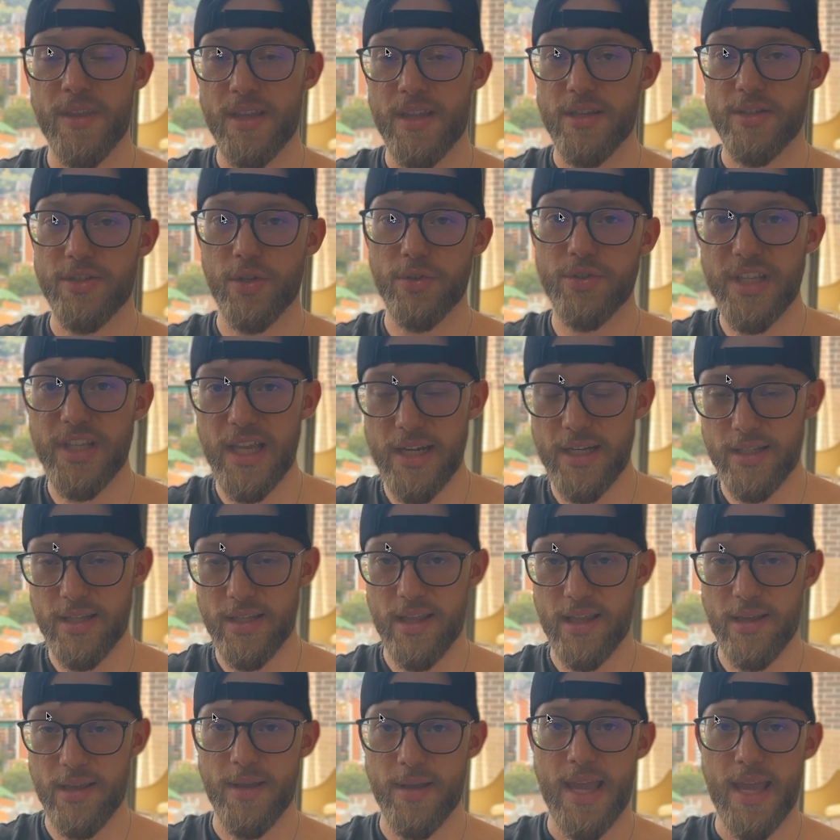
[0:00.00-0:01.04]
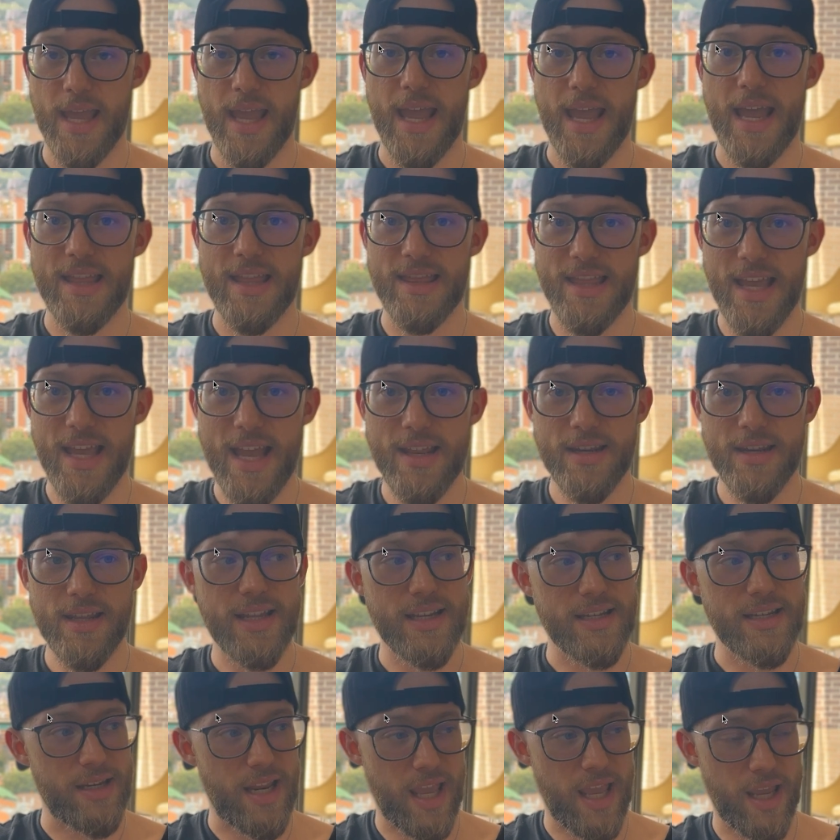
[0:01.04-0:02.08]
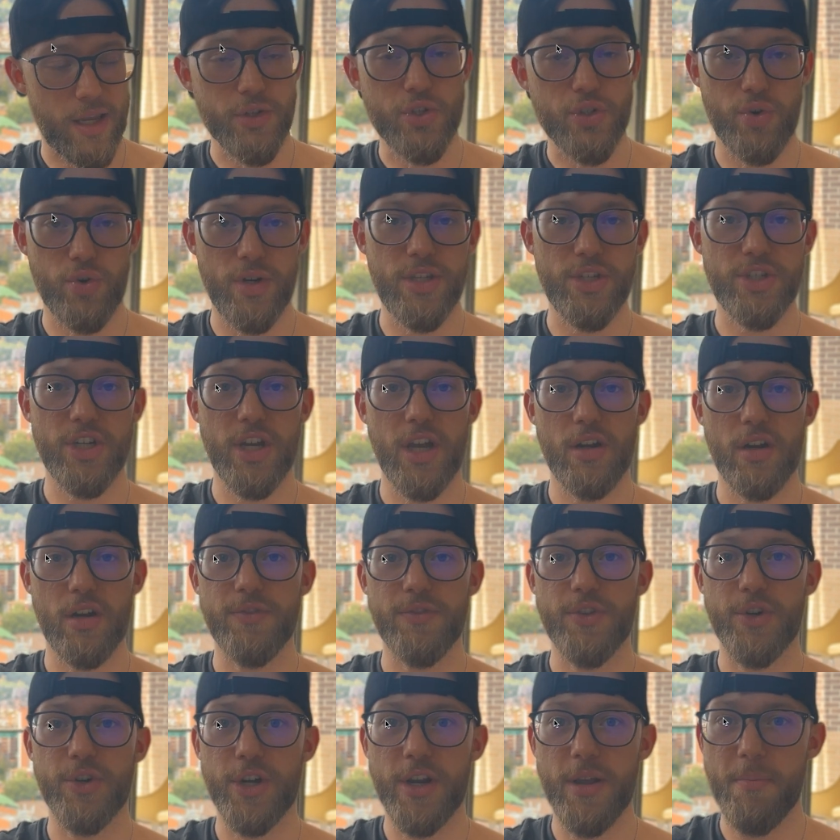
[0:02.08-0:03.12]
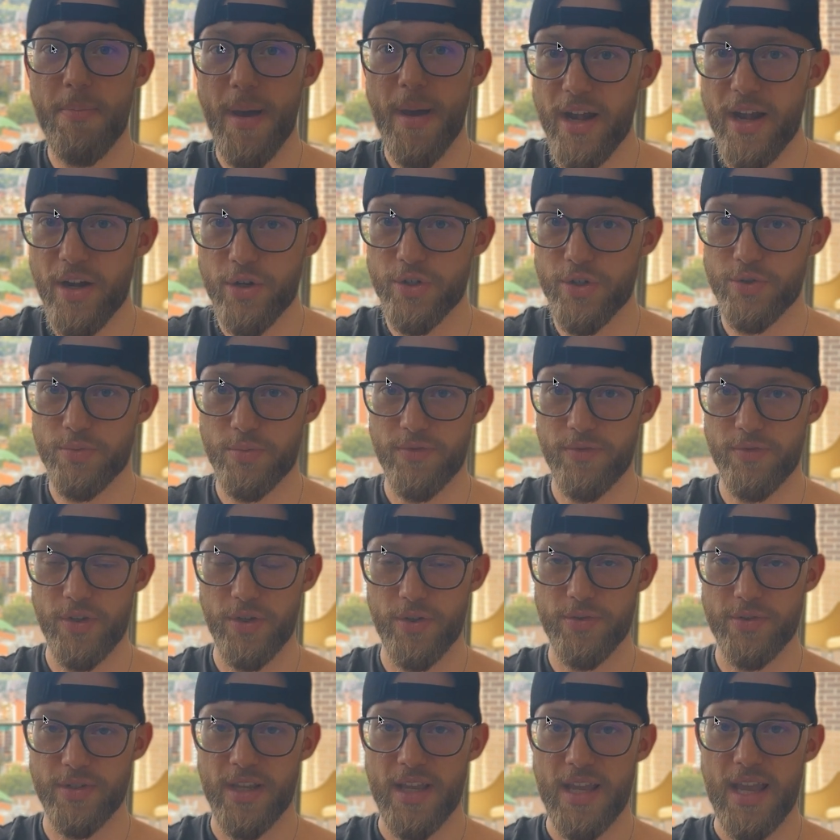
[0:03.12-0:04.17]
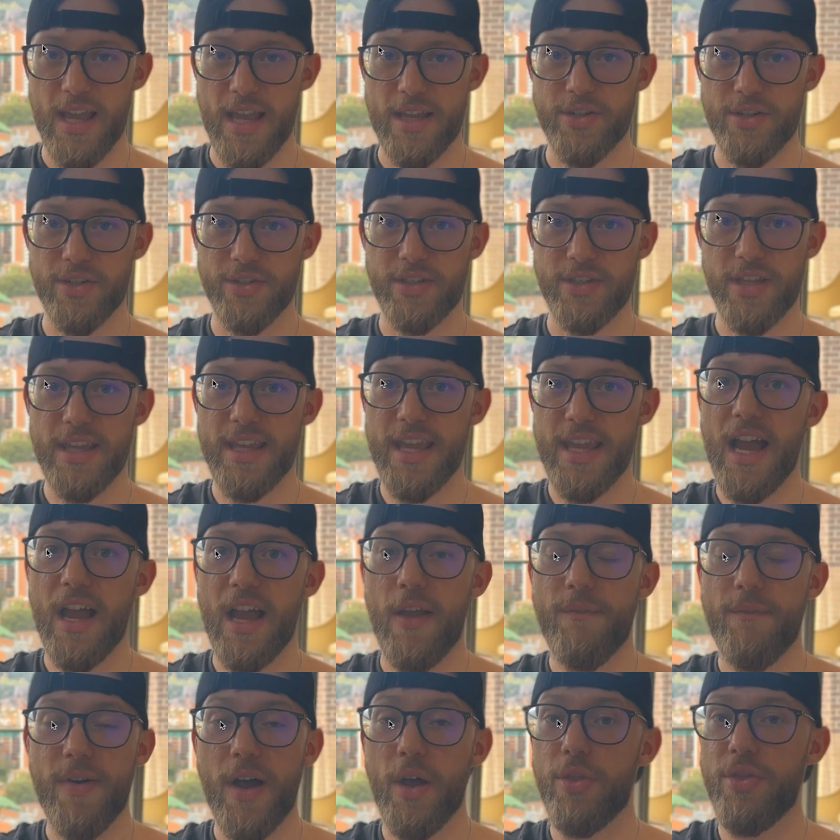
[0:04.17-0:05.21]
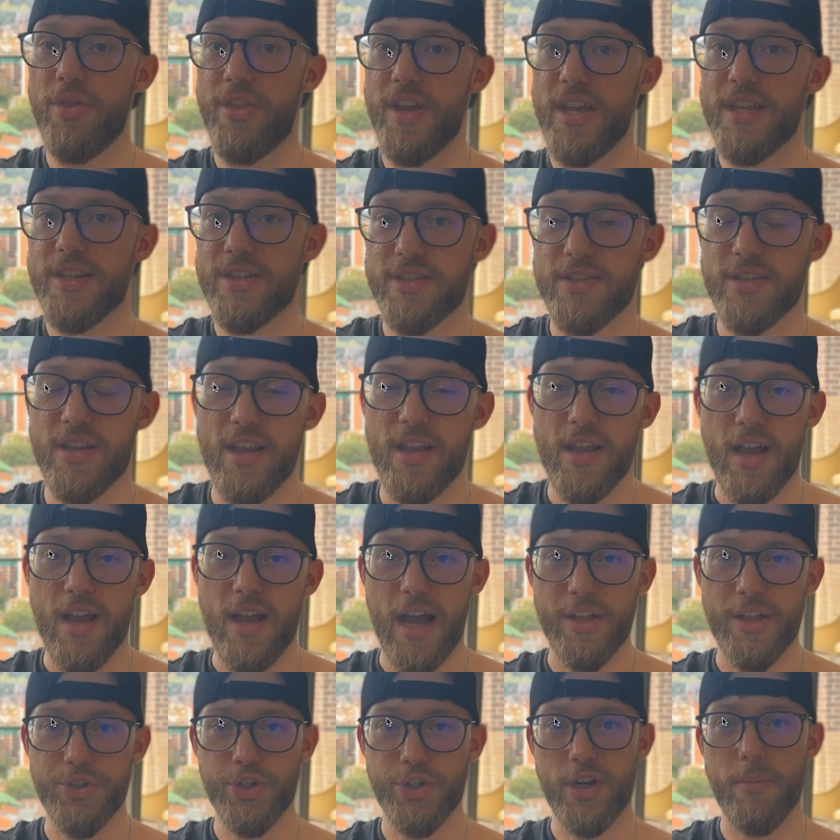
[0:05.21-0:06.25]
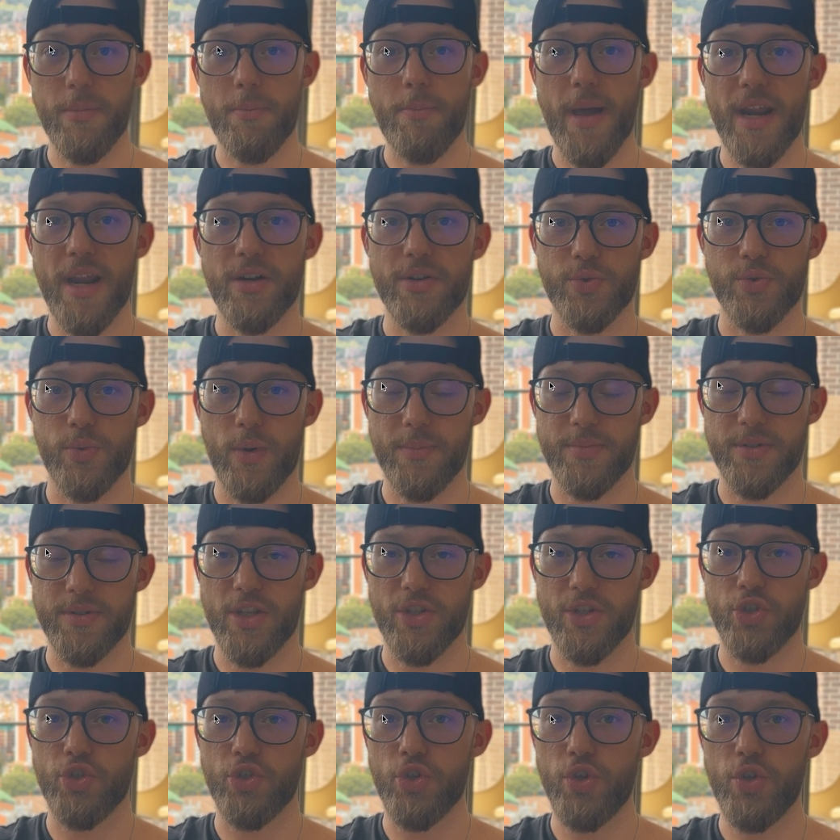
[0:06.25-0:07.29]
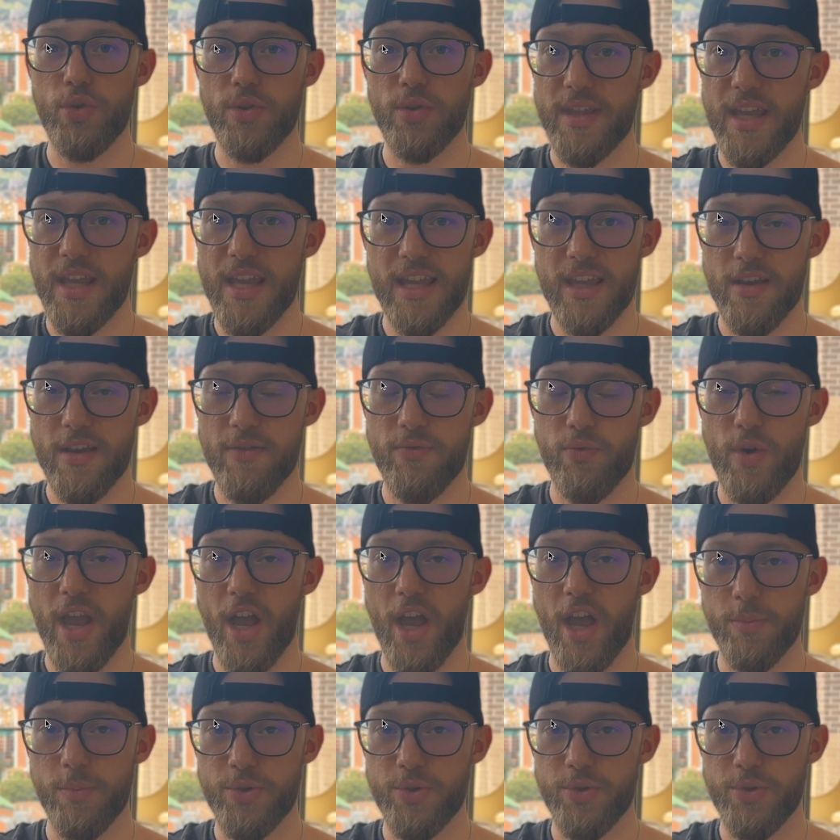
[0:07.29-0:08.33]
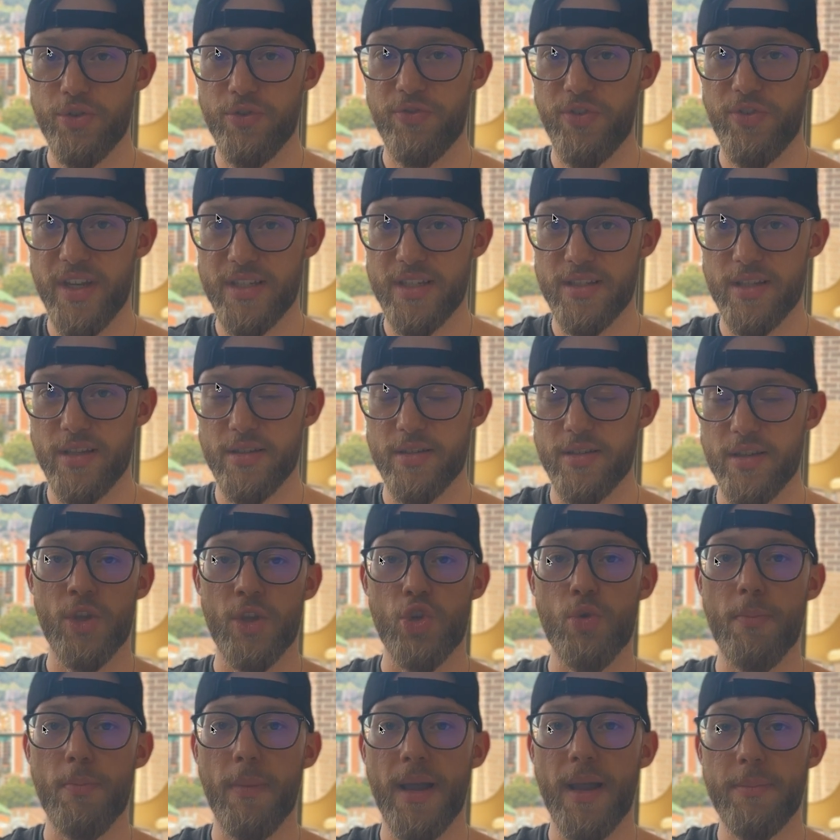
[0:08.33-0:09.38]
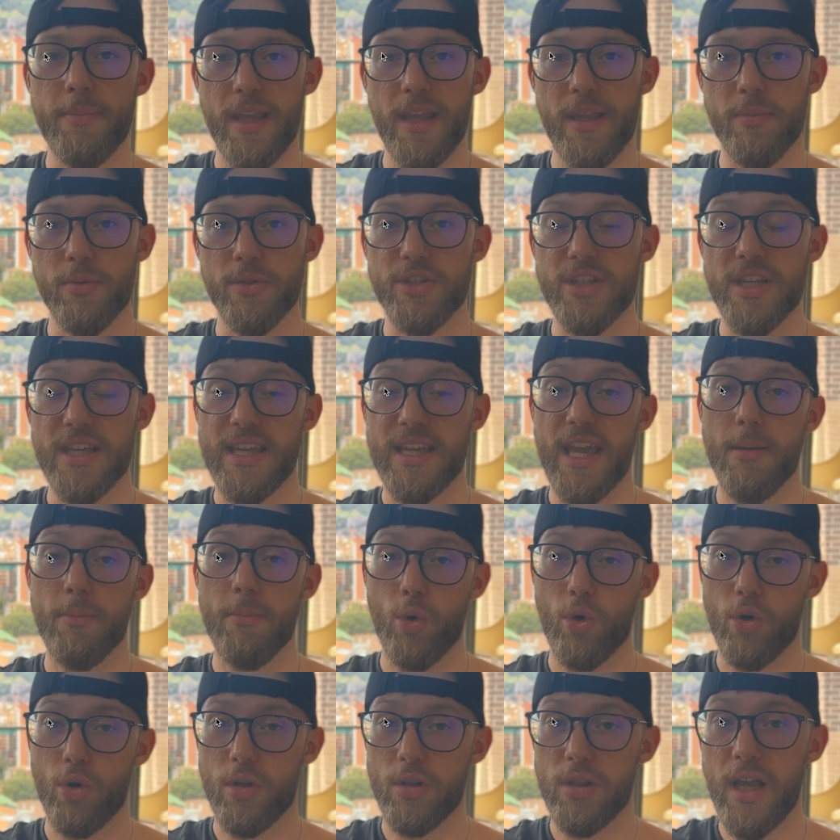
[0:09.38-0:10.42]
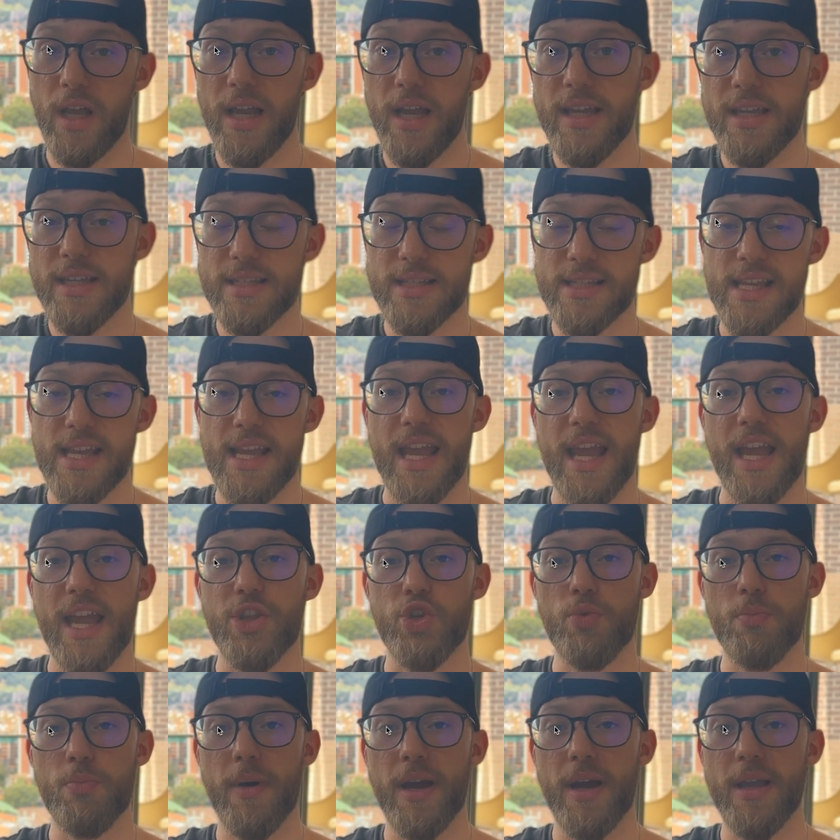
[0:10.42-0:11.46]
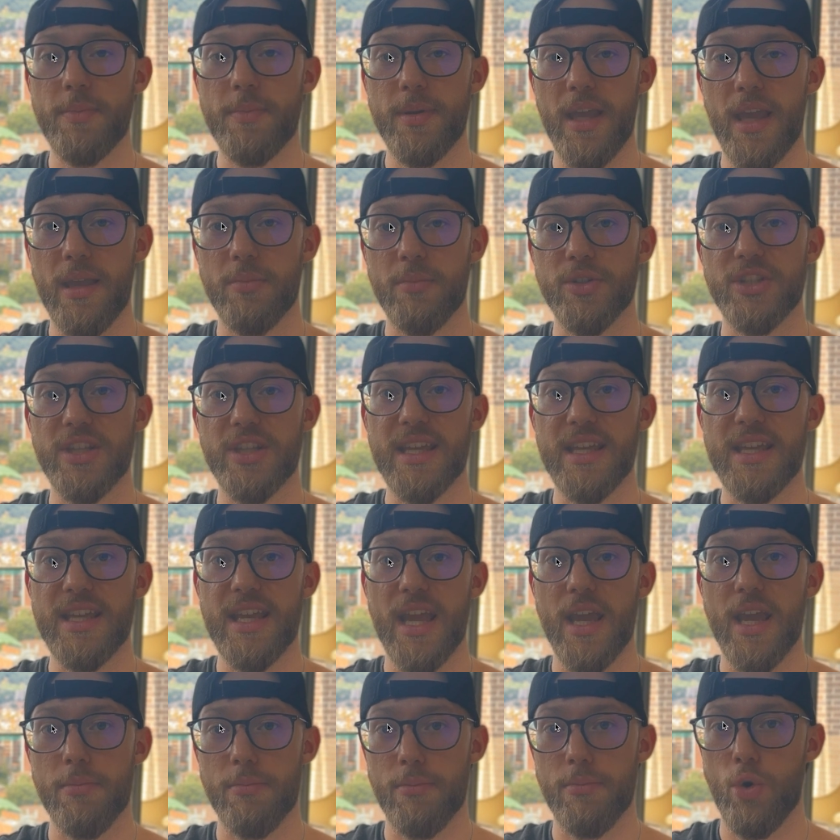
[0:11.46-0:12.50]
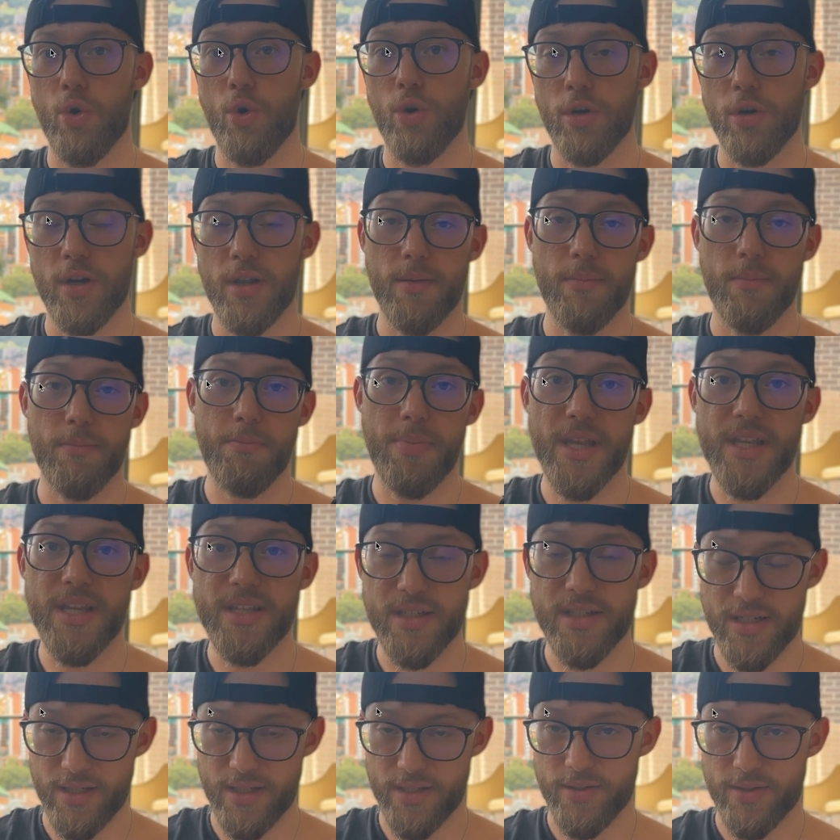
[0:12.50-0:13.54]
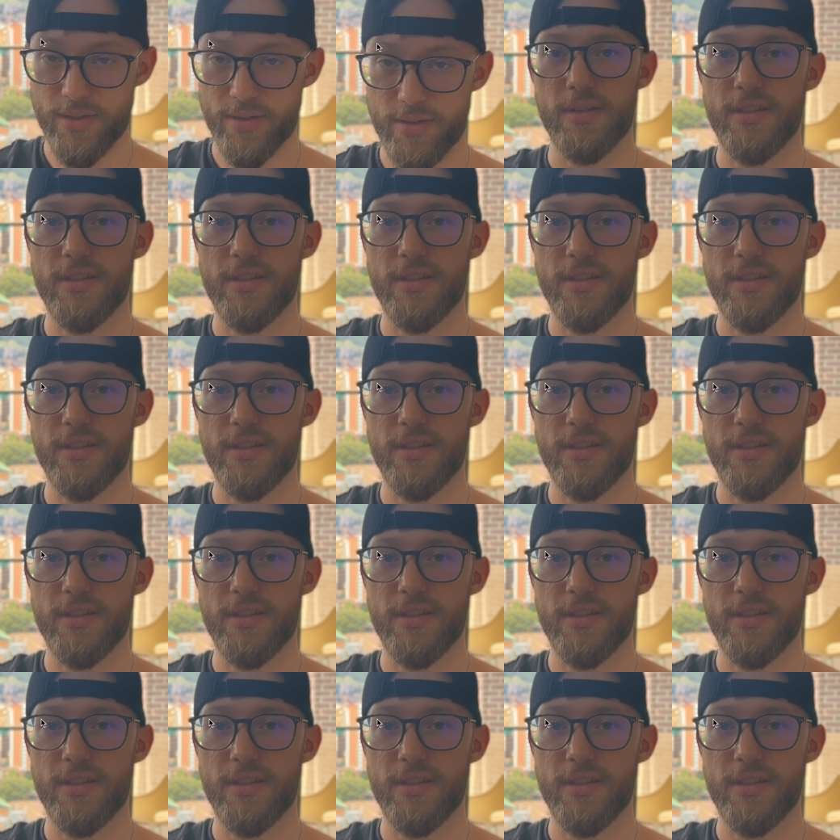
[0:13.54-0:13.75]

So send it to them. And then take a screenshot of their competitors' reviews and just say, yeah, I found this on your competitors' websites. Do you think if we helped you fix this, you might be able to get more clients and you might be able to get more business?